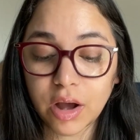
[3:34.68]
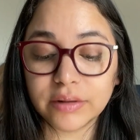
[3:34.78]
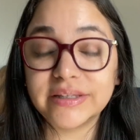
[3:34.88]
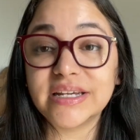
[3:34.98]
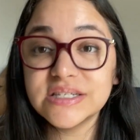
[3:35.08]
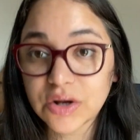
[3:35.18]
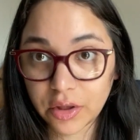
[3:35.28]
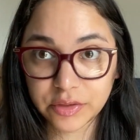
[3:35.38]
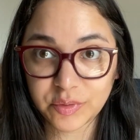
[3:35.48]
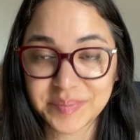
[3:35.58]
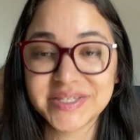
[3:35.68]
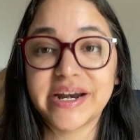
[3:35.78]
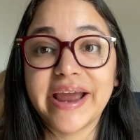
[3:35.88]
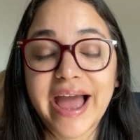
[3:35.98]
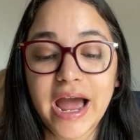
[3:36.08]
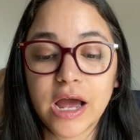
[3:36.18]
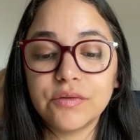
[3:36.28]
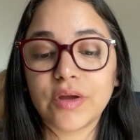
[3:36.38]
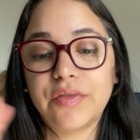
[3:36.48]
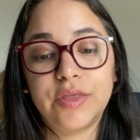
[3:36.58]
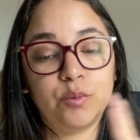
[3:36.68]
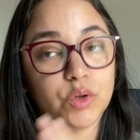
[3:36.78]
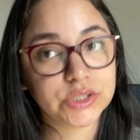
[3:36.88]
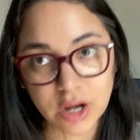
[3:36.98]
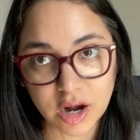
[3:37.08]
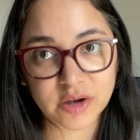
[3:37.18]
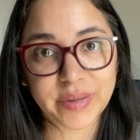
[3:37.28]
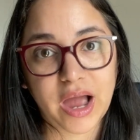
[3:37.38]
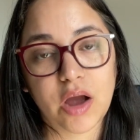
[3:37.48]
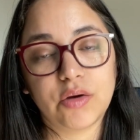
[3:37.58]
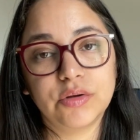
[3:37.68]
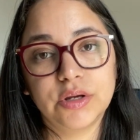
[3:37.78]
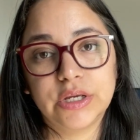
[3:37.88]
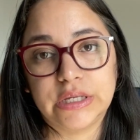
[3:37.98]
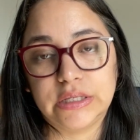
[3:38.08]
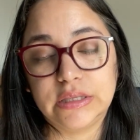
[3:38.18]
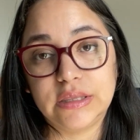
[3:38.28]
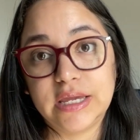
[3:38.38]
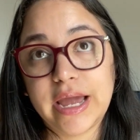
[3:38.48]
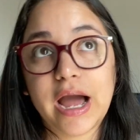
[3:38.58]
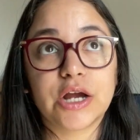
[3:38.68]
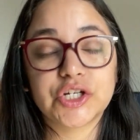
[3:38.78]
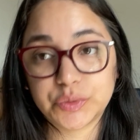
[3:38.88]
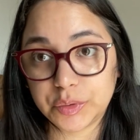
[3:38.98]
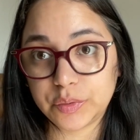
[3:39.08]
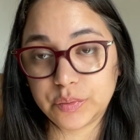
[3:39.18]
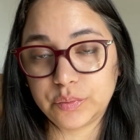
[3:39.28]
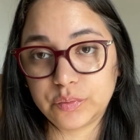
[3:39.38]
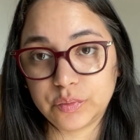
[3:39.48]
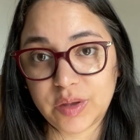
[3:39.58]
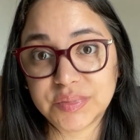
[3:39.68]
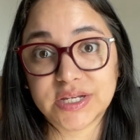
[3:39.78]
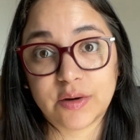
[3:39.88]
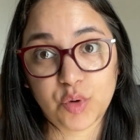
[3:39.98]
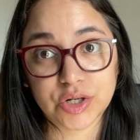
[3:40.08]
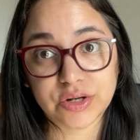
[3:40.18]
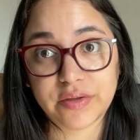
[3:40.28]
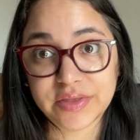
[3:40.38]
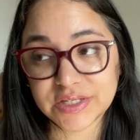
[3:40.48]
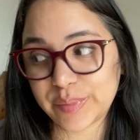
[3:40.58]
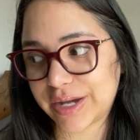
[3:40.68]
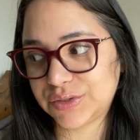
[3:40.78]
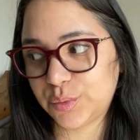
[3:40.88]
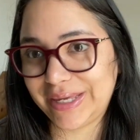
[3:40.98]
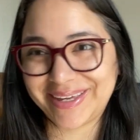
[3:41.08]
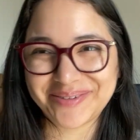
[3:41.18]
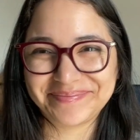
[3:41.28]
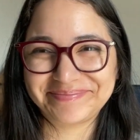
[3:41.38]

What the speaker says: list all the whips that I have, and then we'll talk about the actual whips that I worked on this past week.